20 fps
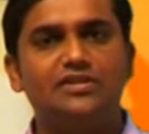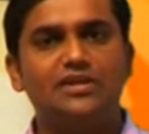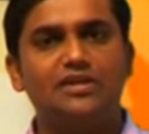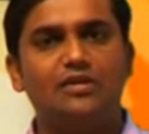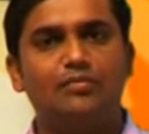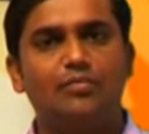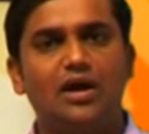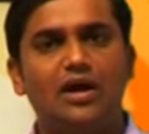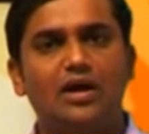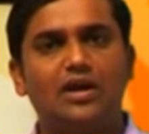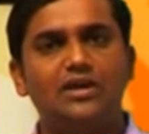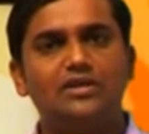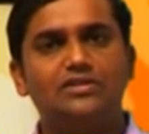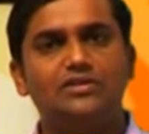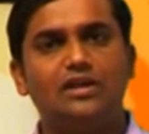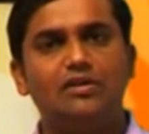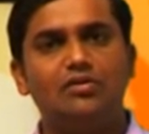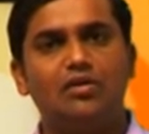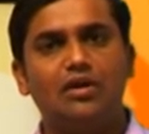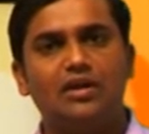and the markets
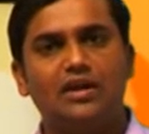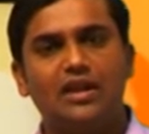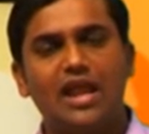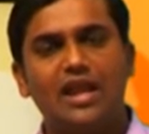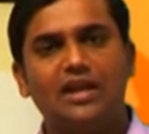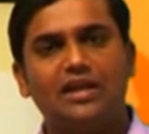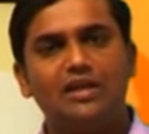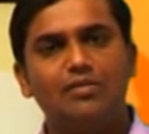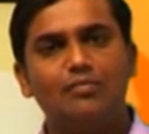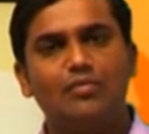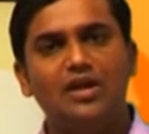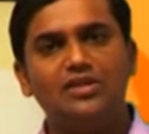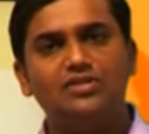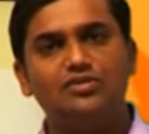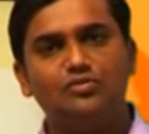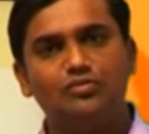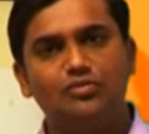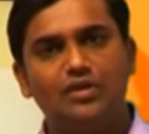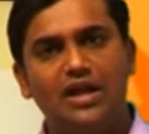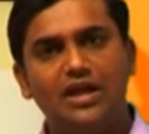are not reacting
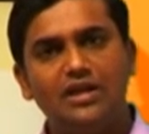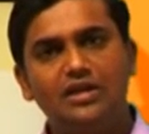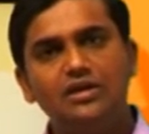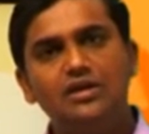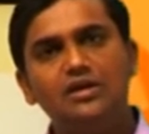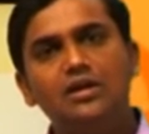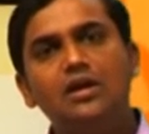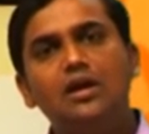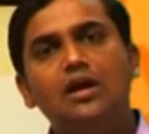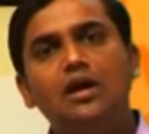much to that.